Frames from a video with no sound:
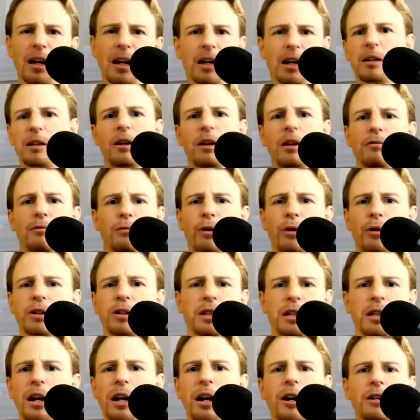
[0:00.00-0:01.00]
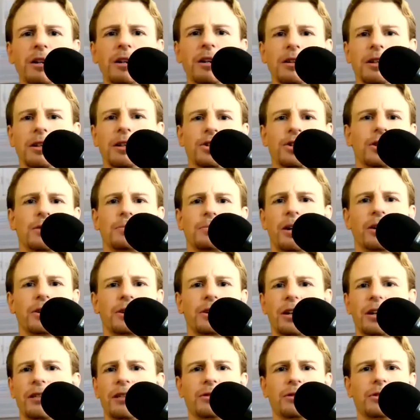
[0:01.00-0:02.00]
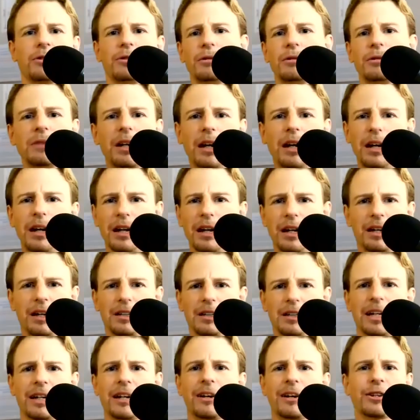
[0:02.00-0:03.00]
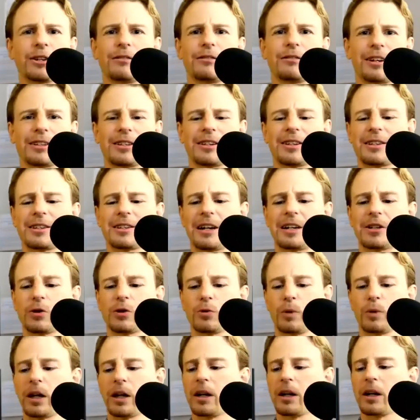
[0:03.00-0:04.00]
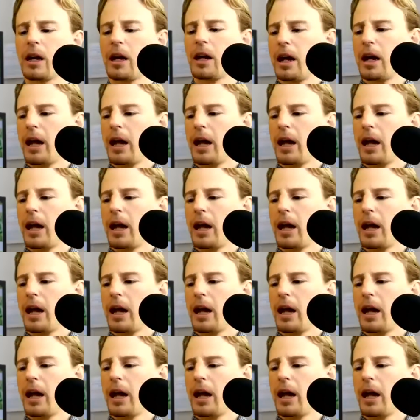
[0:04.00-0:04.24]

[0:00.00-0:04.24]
know I've worked it out, and it's just about you have to do 10 hours of exercise a week.